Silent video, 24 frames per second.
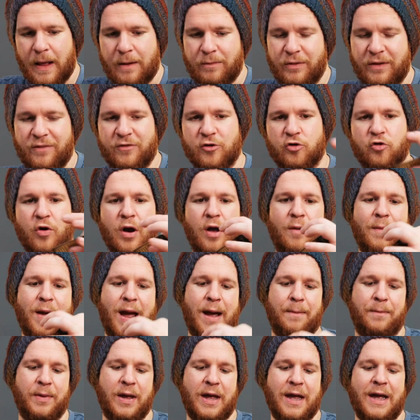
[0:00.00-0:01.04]
Leave the trail
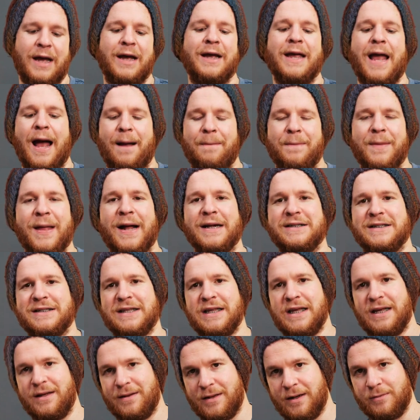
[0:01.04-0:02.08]
map. Yeah, that's
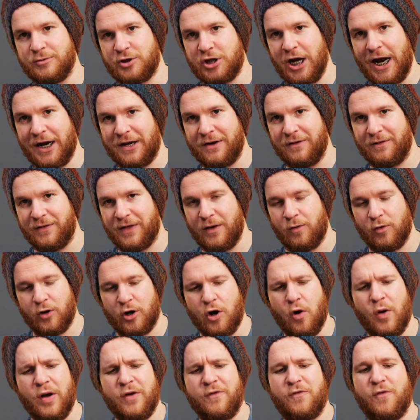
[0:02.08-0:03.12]
the objective that we're
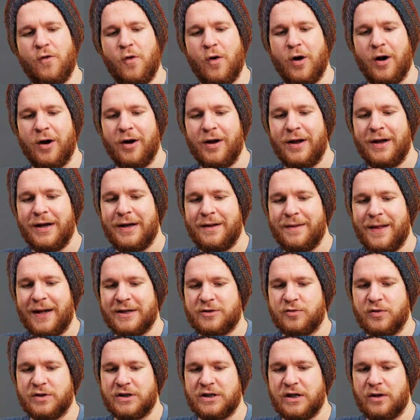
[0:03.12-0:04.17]
going for.
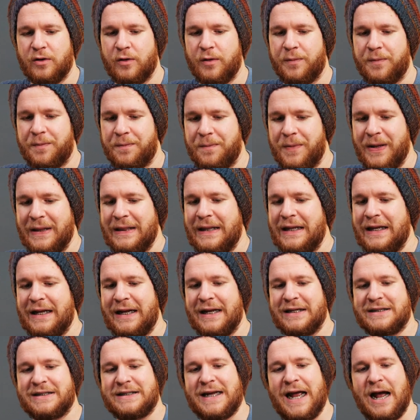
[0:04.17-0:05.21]
That's what's going to be leading
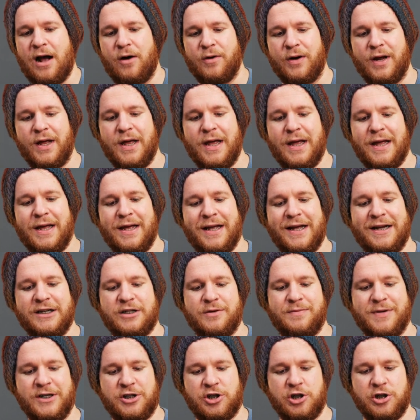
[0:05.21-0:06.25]
us down
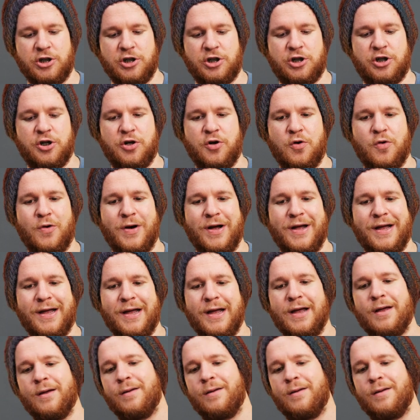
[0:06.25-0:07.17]
into Mission 2.